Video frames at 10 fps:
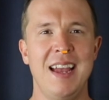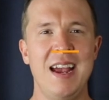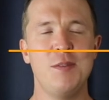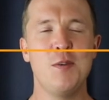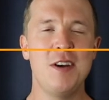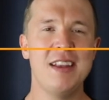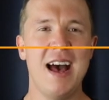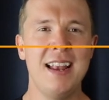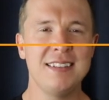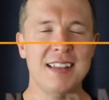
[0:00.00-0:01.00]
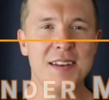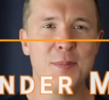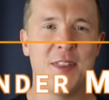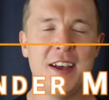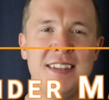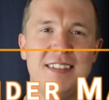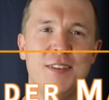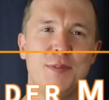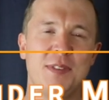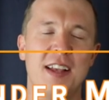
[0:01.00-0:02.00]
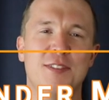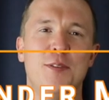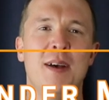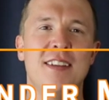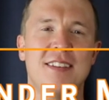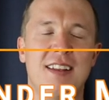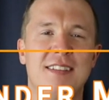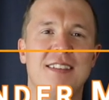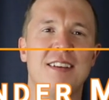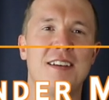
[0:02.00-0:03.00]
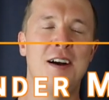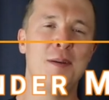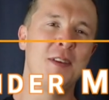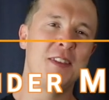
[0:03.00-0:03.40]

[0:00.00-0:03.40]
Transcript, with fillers: Hey everyone, Alexander Mathias here from saxophonemasterclass.com.